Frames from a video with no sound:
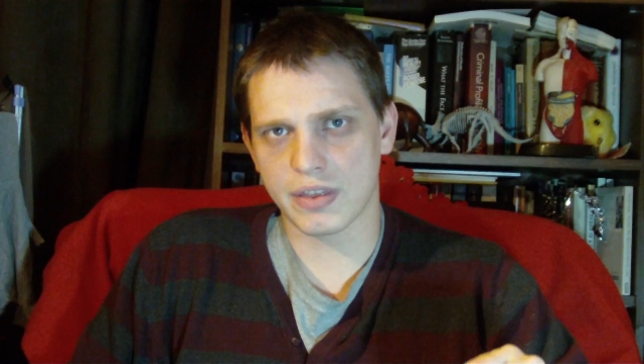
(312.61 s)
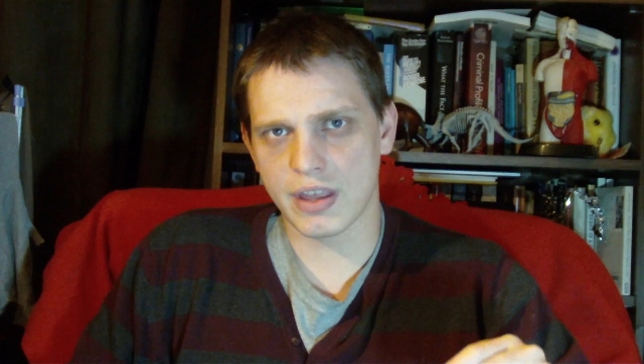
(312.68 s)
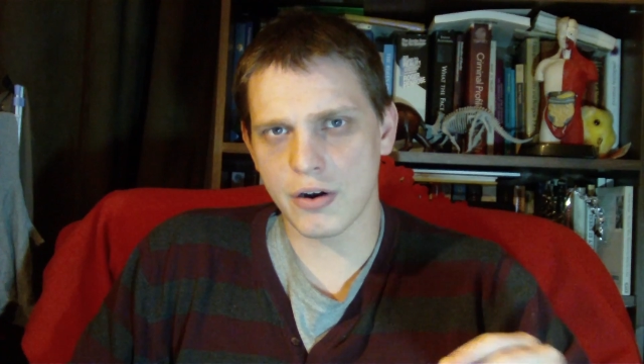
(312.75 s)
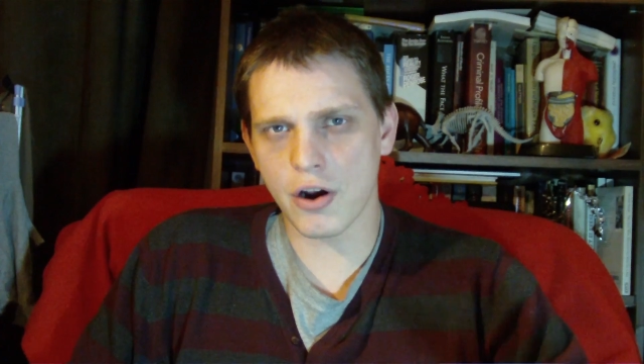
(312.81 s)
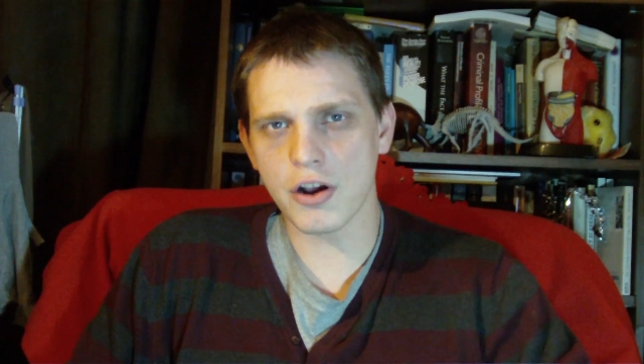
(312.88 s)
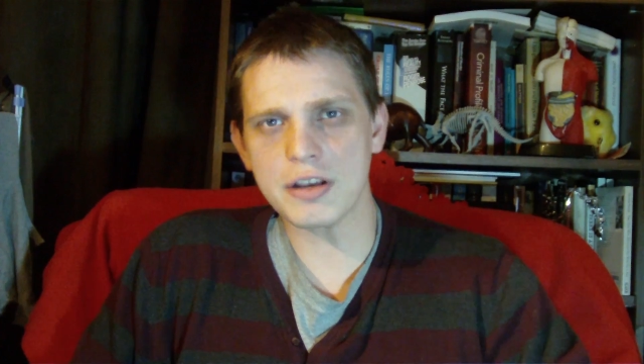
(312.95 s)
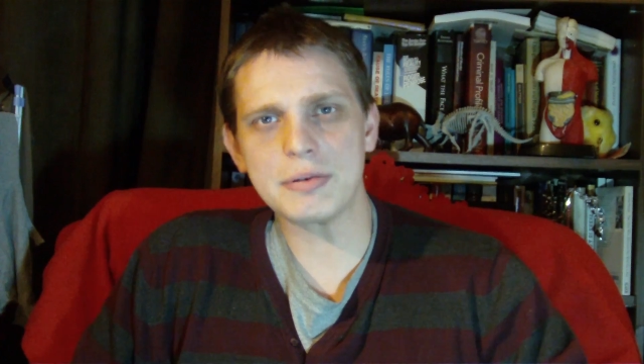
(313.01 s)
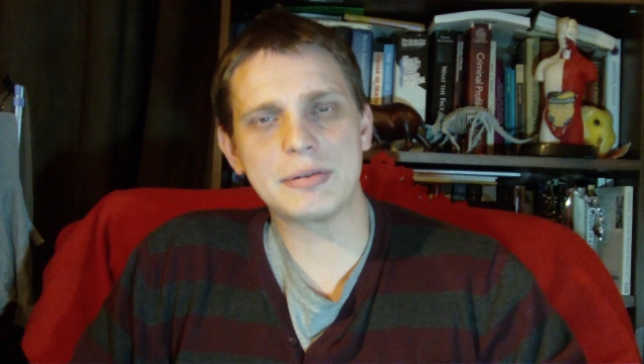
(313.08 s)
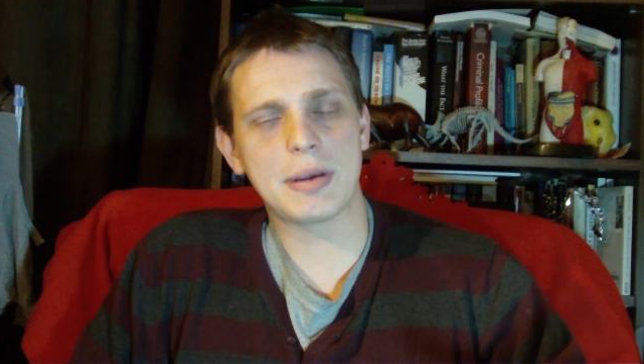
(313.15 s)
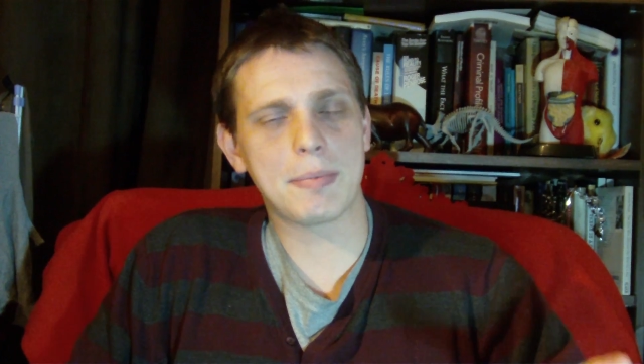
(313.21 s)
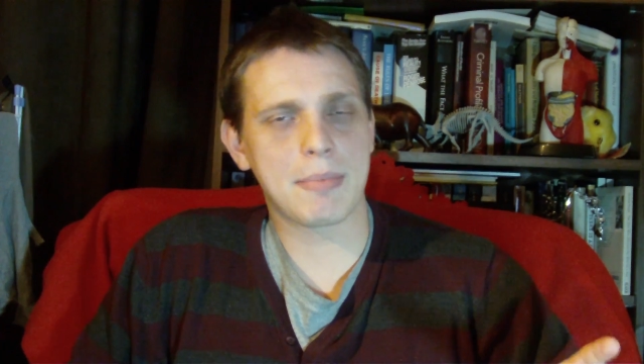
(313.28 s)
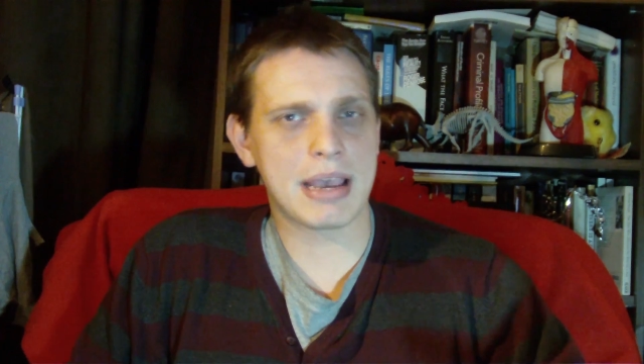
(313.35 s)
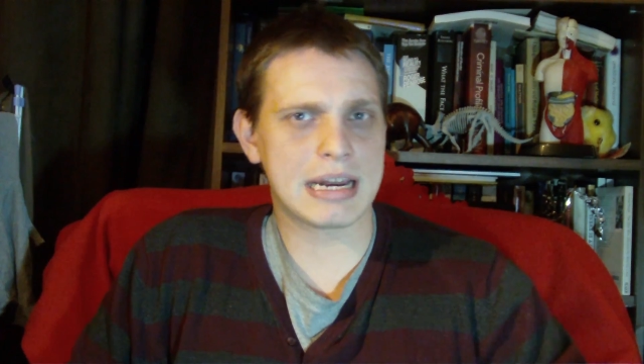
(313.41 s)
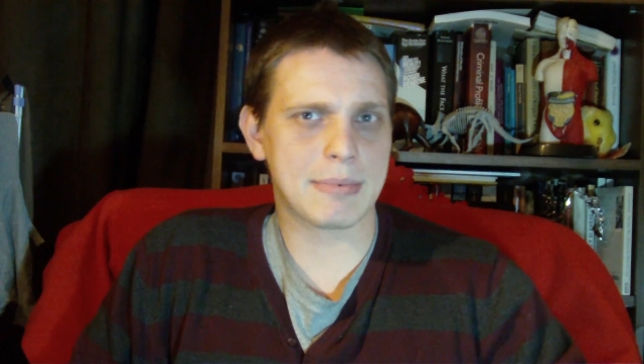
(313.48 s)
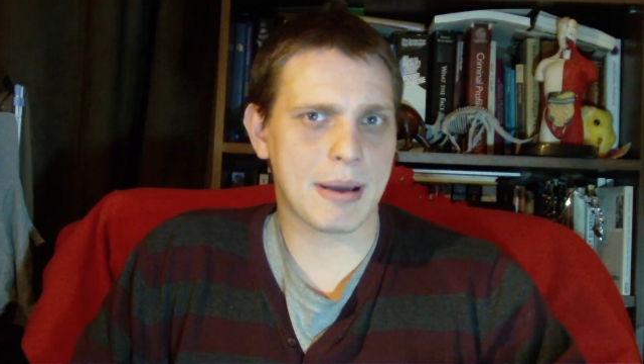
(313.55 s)
There are arguments
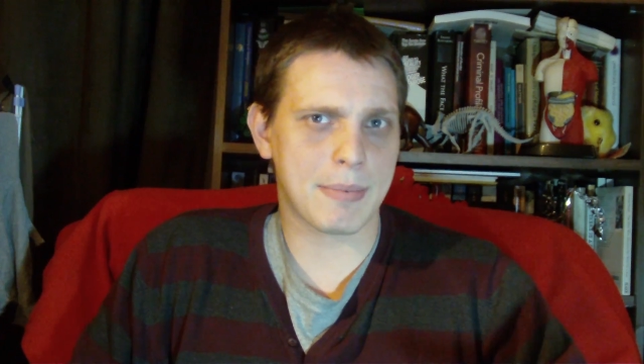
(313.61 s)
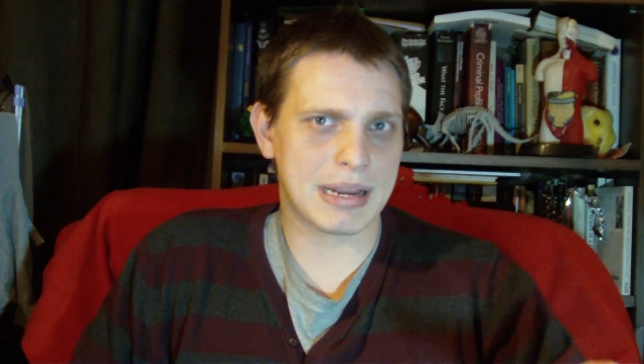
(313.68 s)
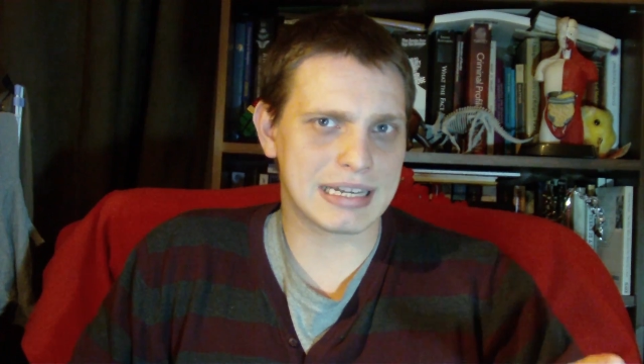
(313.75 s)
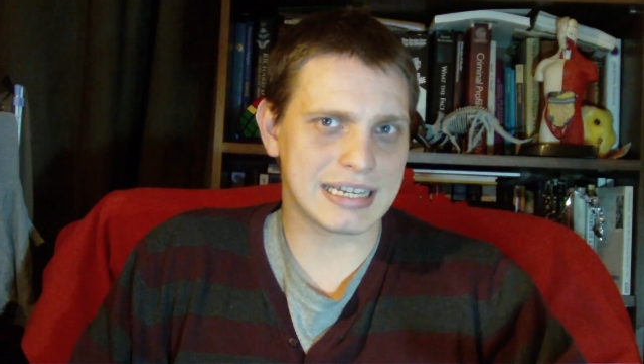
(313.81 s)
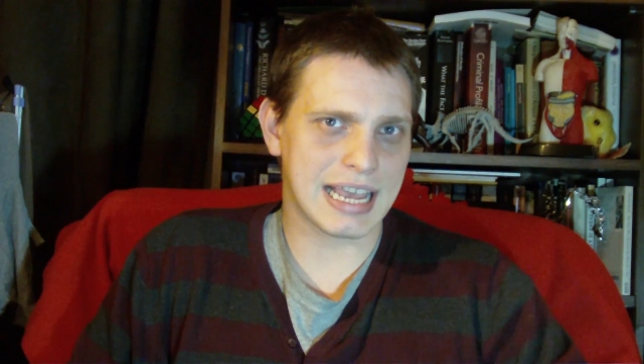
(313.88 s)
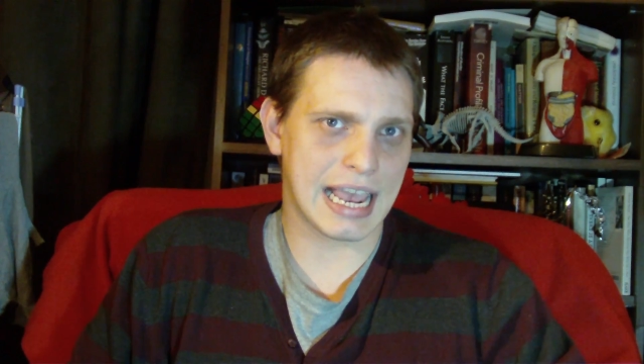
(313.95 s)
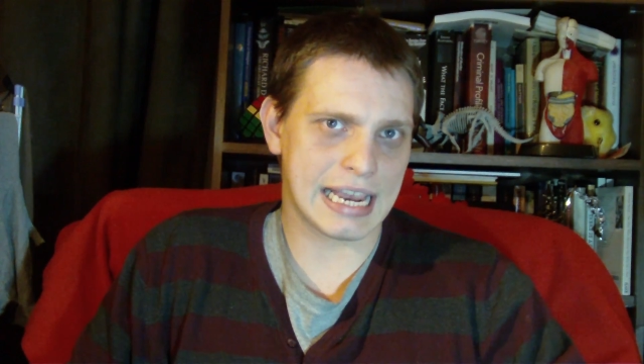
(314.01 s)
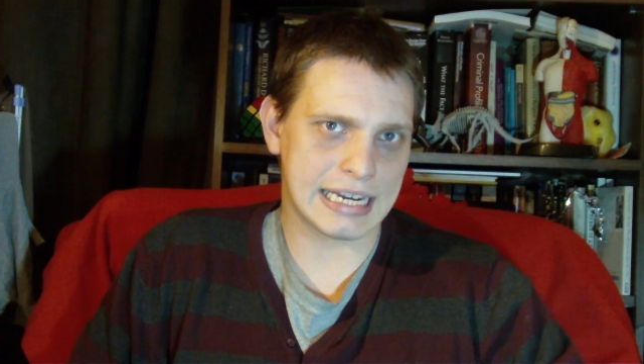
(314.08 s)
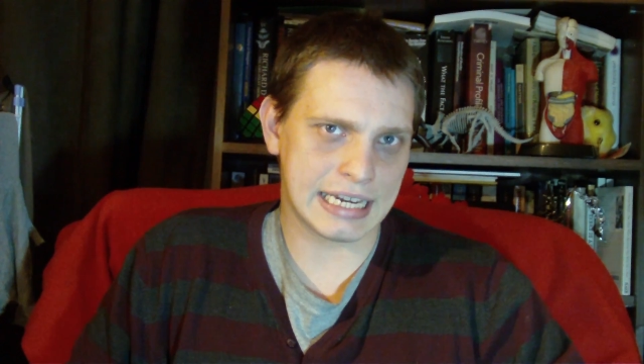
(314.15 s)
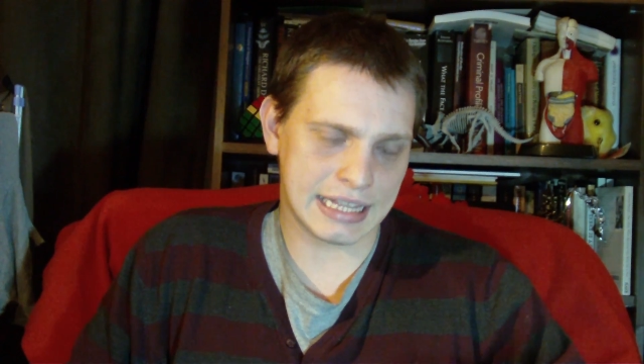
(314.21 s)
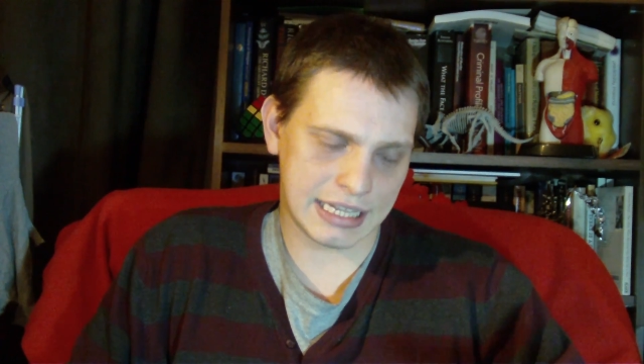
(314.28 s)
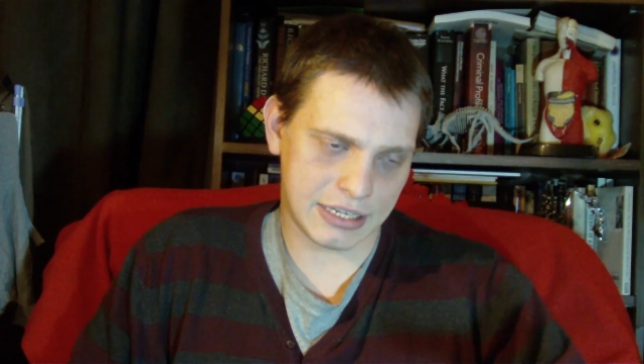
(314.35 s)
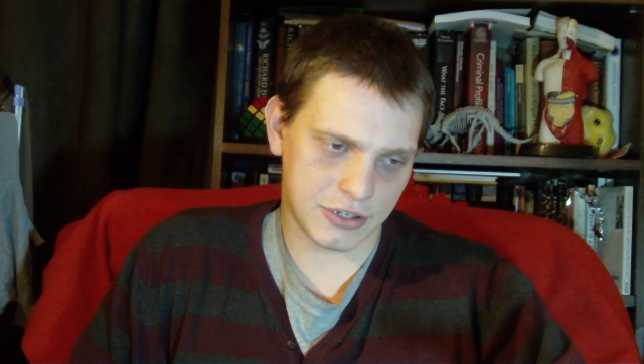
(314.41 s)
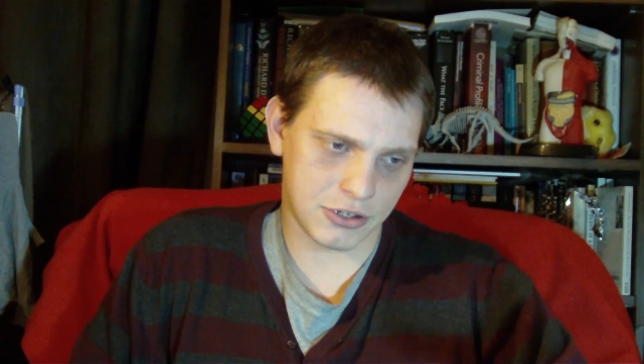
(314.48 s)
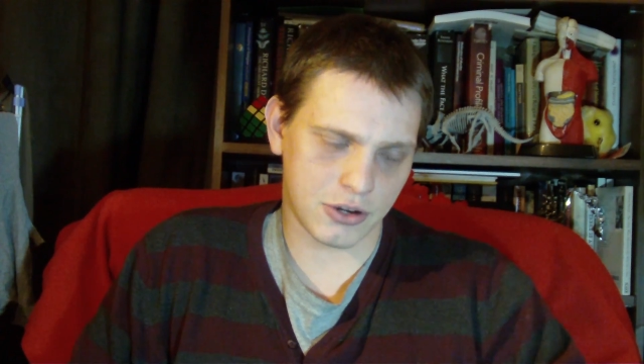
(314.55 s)
being made about maintaining
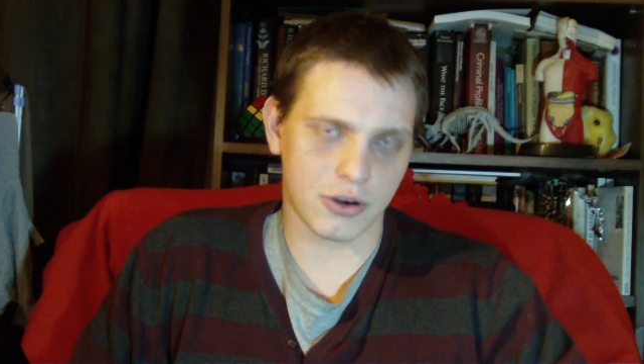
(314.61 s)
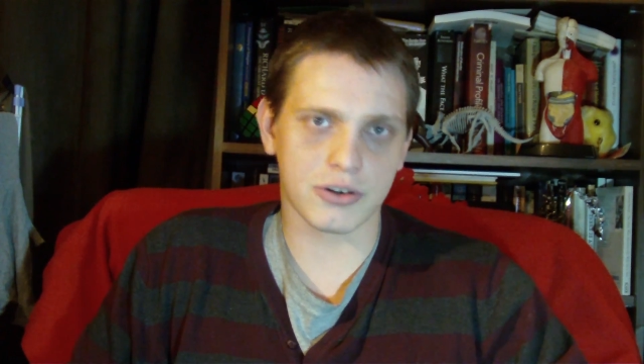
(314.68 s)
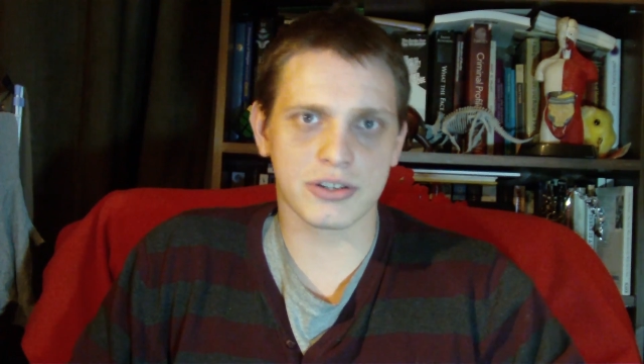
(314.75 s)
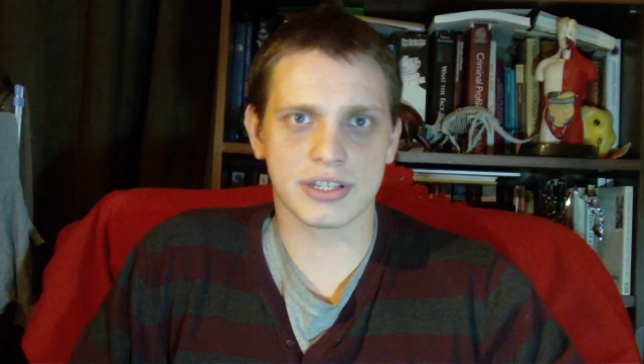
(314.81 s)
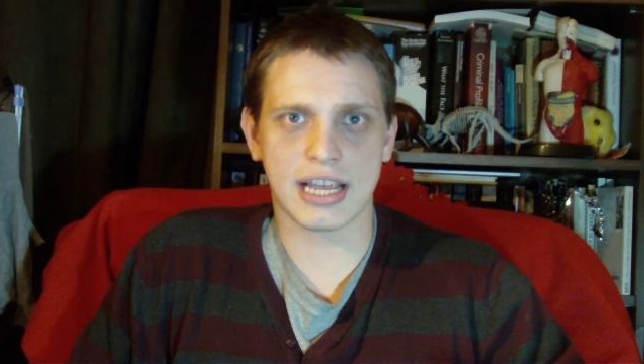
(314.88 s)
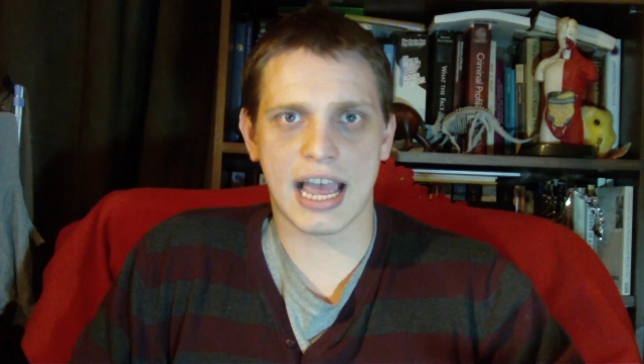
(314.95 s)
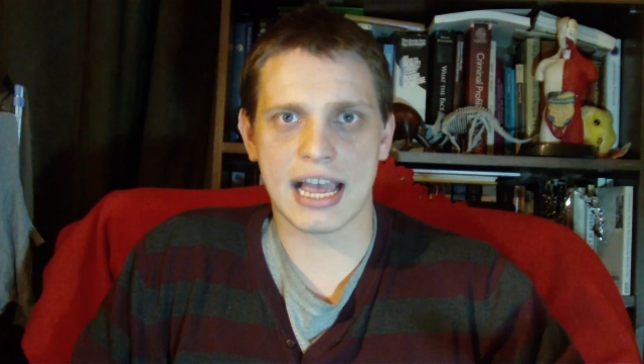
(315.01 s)
these stocks